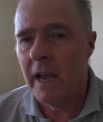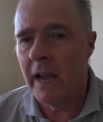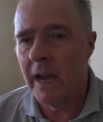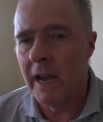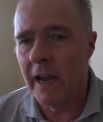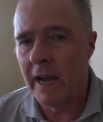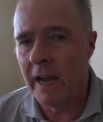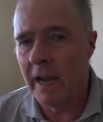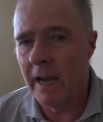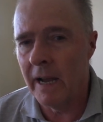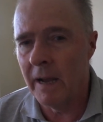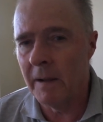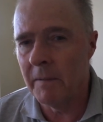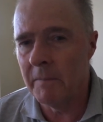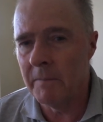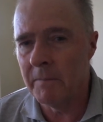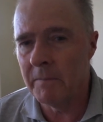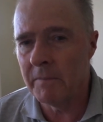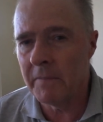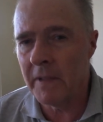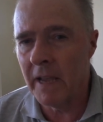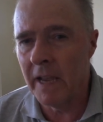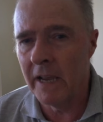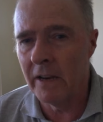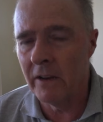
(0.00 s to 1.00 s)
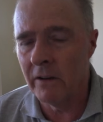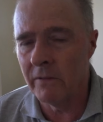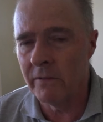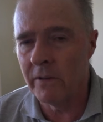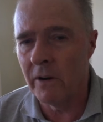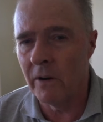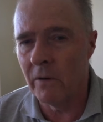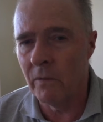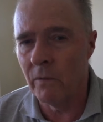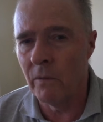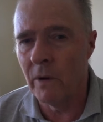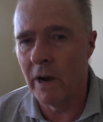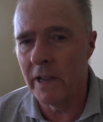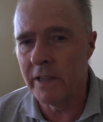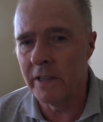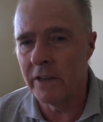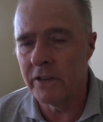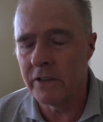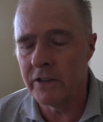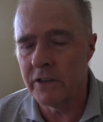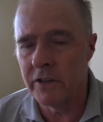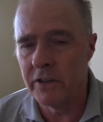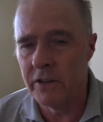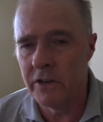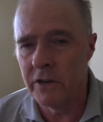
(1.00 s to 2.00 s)
And I've got one
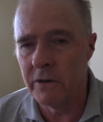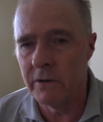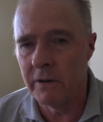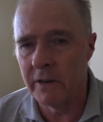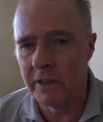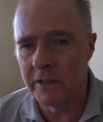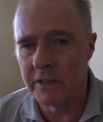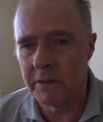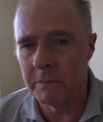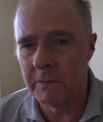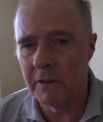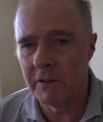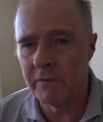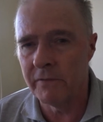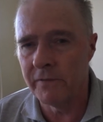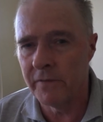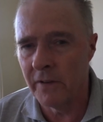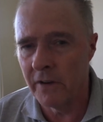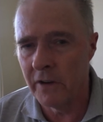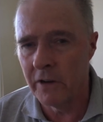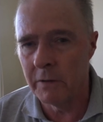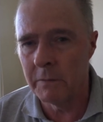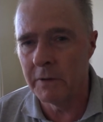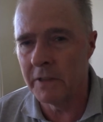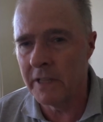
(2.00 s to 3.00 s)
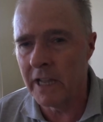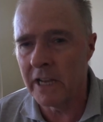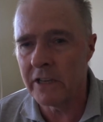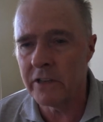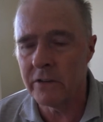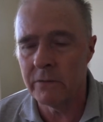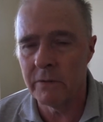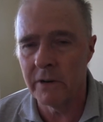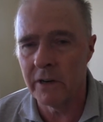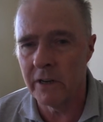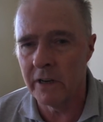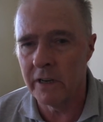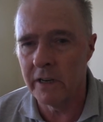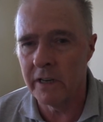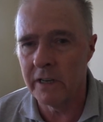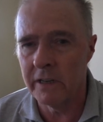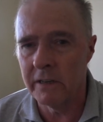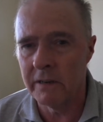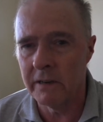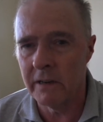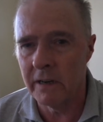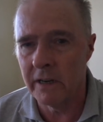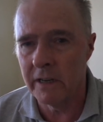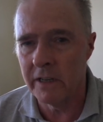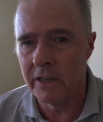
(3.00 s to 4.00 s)
that's new and it's a bit firmer. That's the
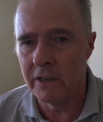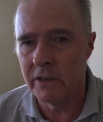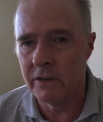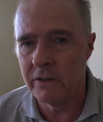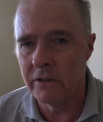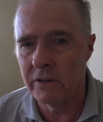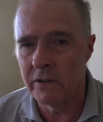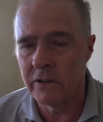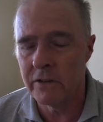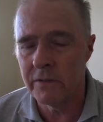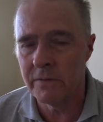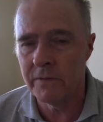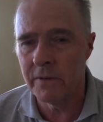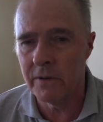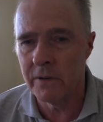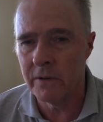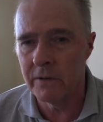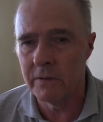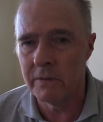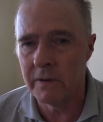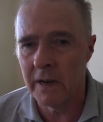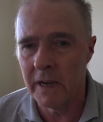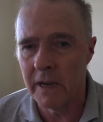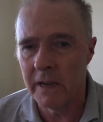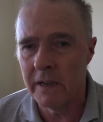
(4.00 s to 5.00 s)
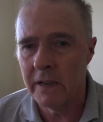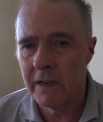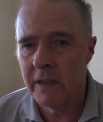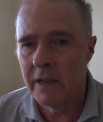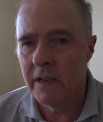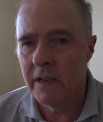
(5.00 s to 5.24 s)
one I use for